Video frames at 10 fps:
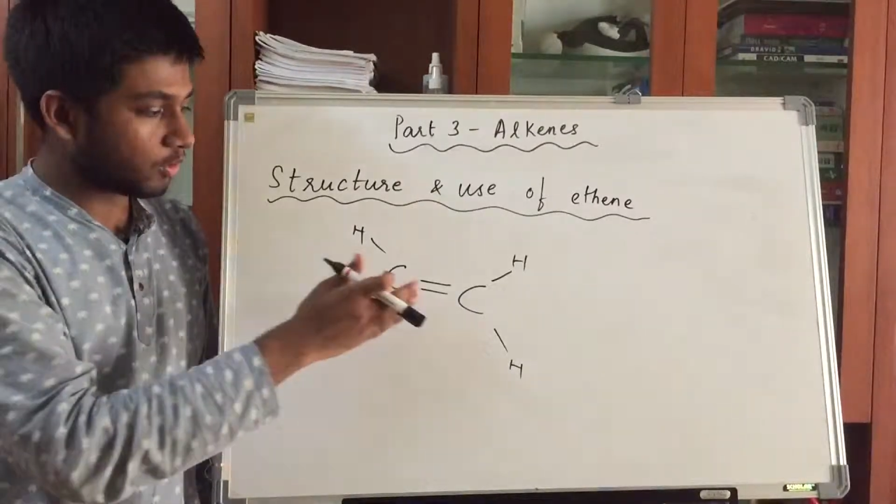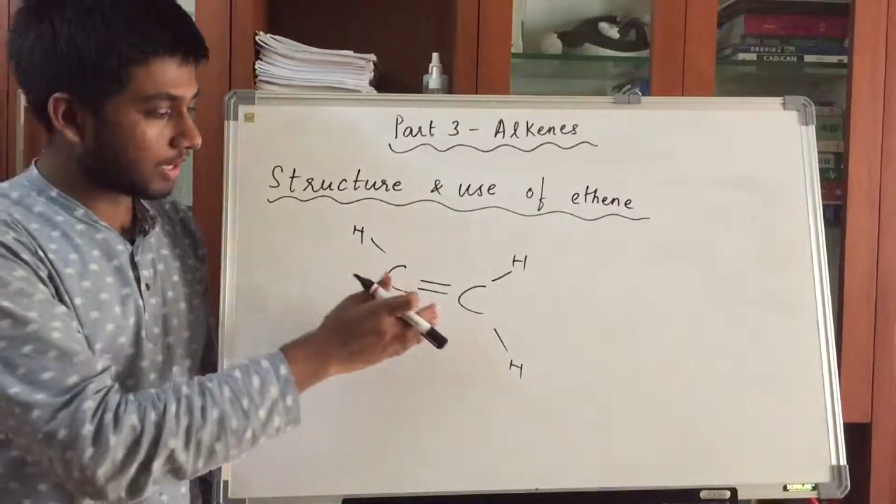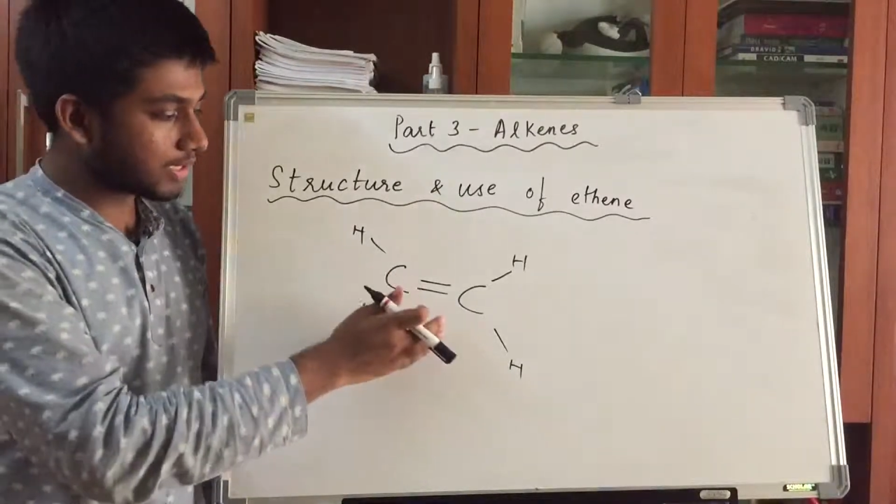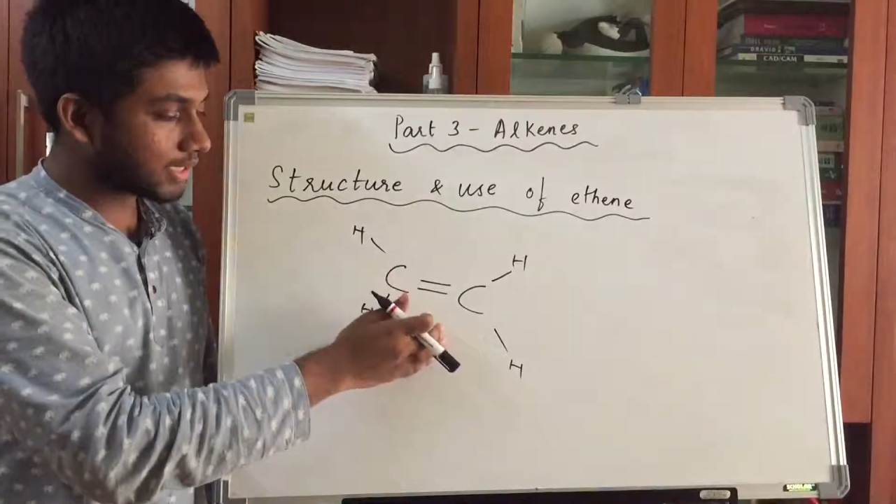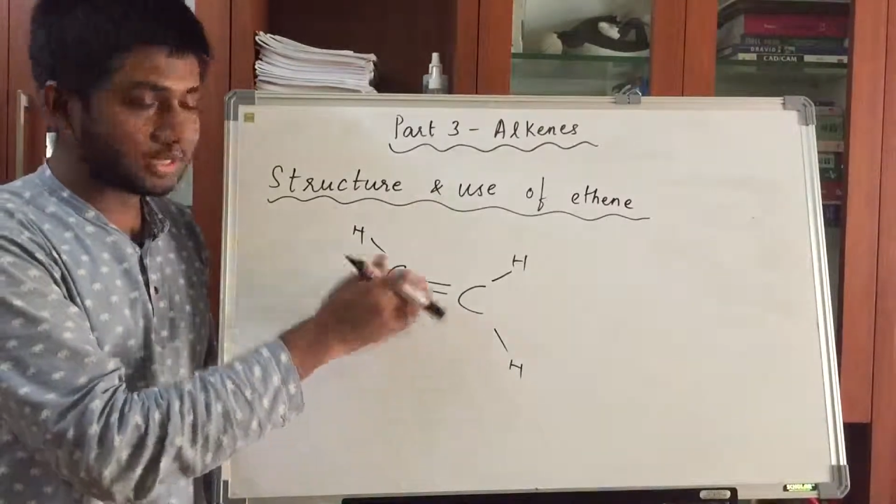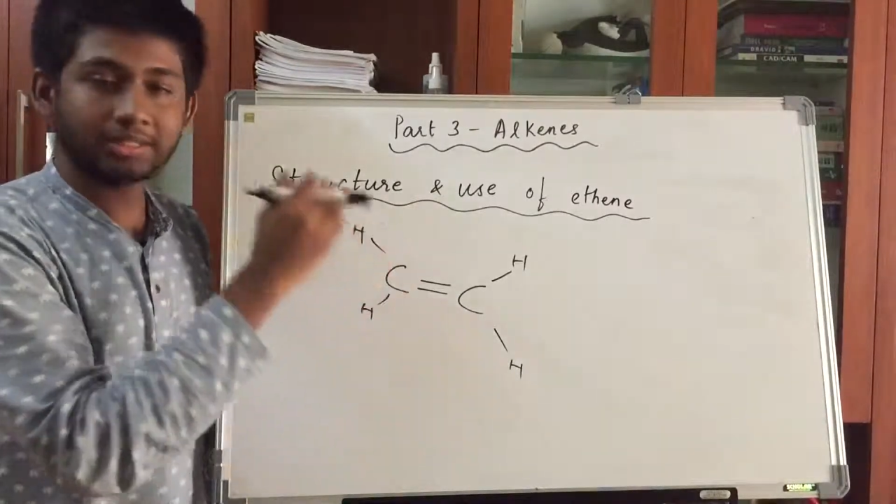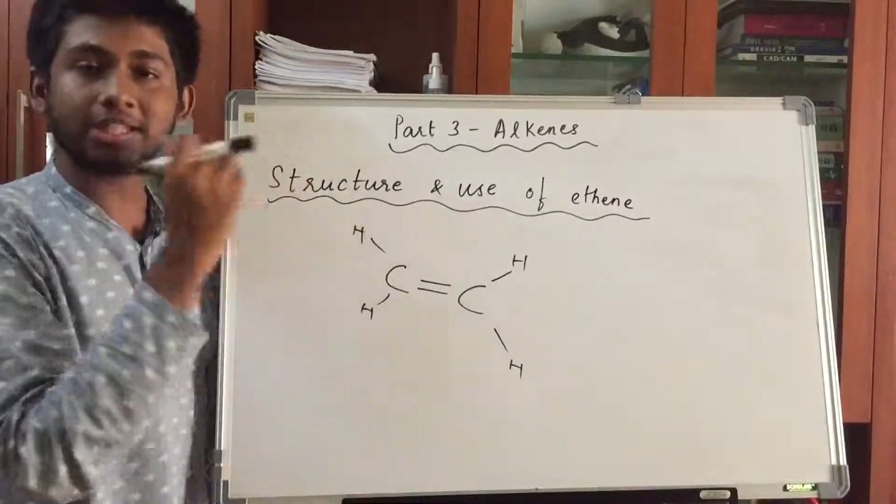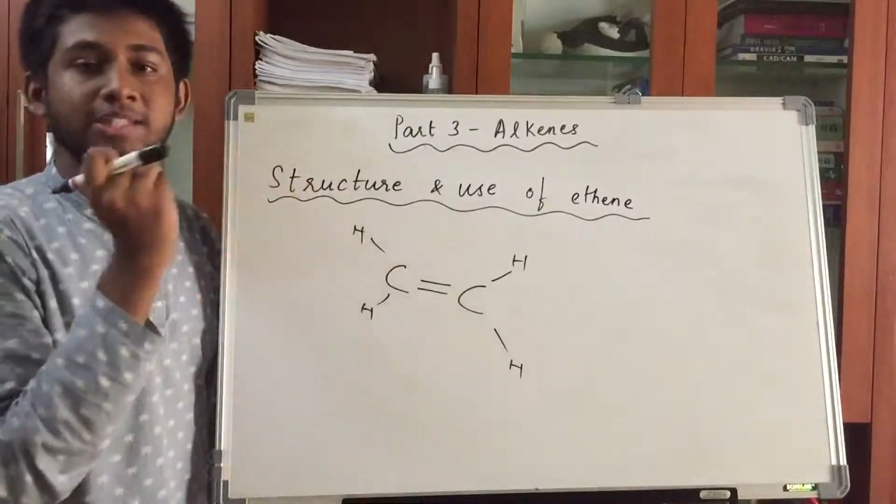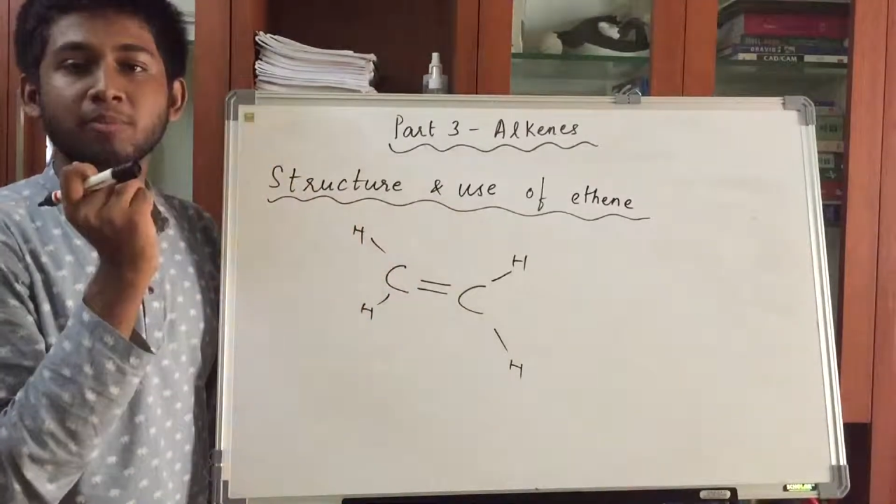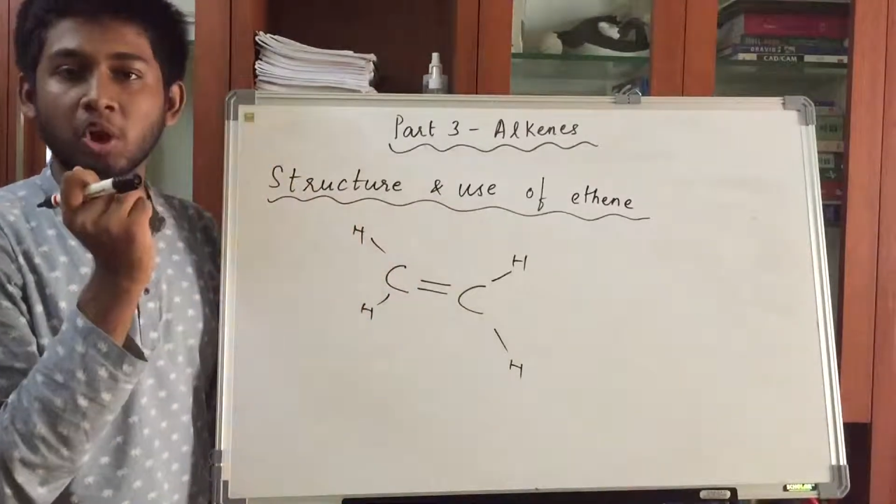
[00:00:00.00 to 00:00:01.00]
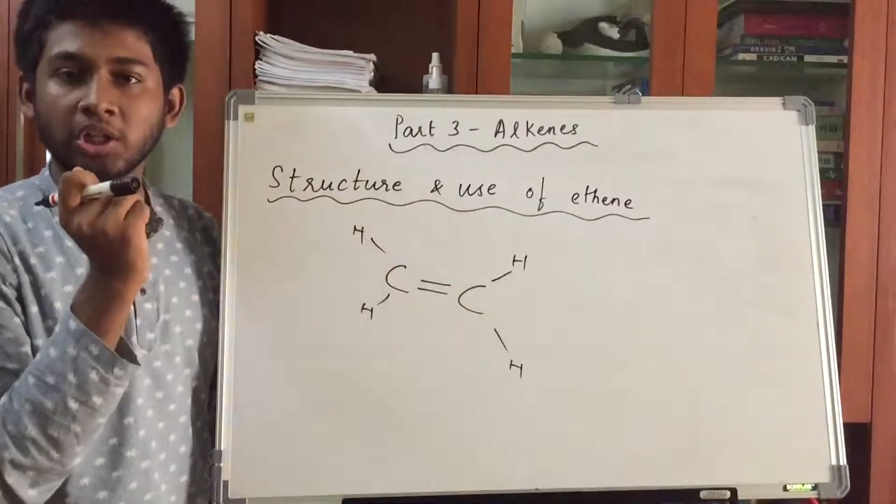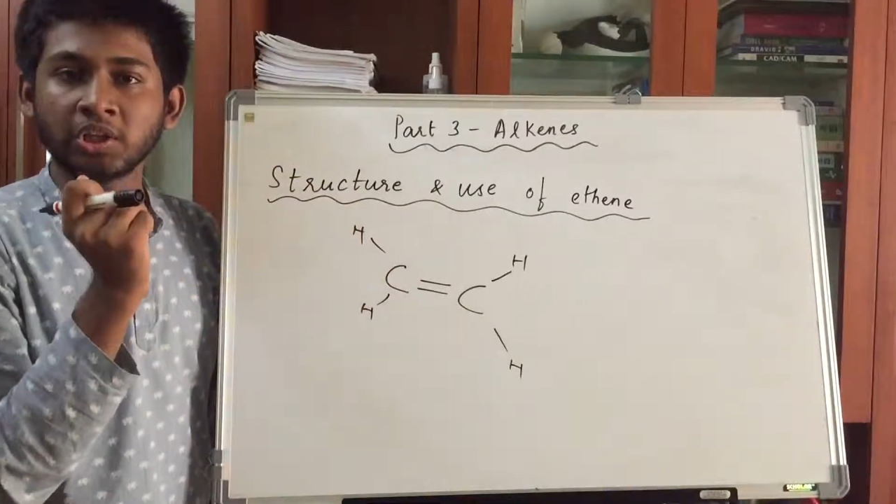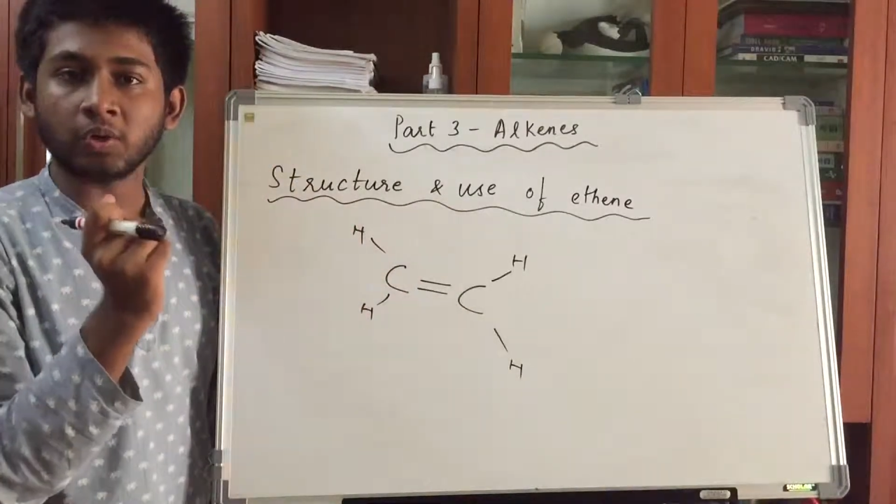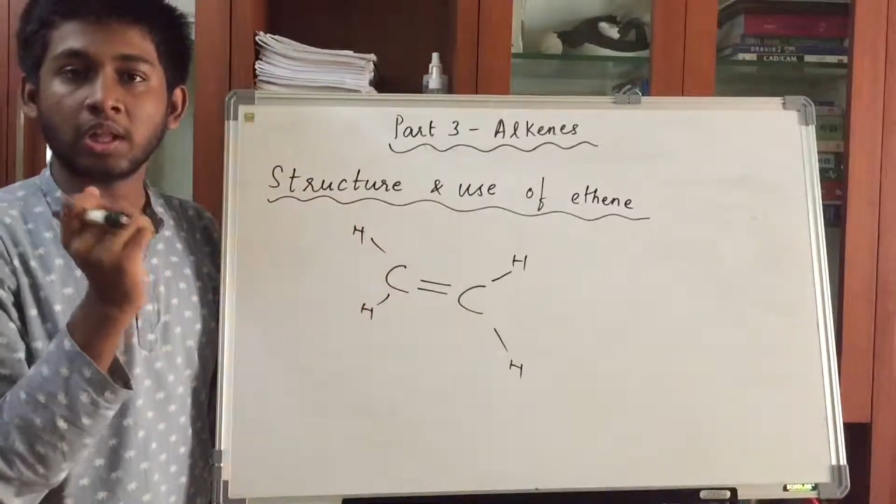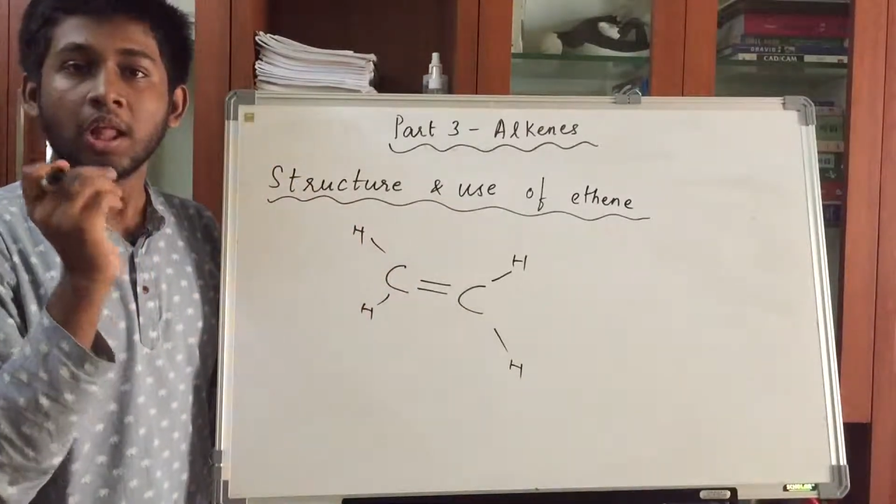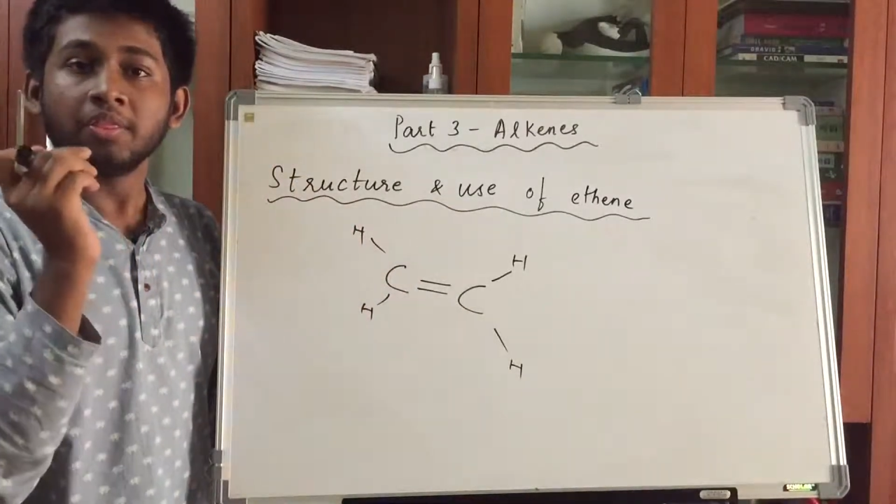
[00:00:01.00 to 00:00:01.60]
consider this molecule,